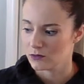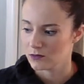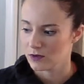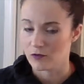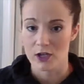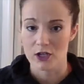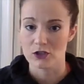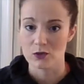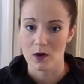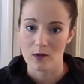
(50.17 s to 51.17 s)
if we can
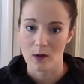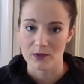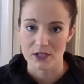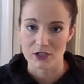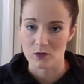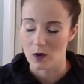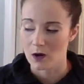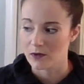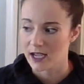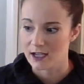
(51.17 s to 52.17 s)
do one repetition, why
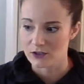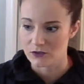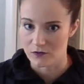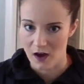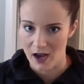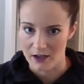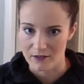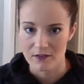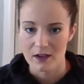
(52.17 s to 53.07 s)
we can't do five.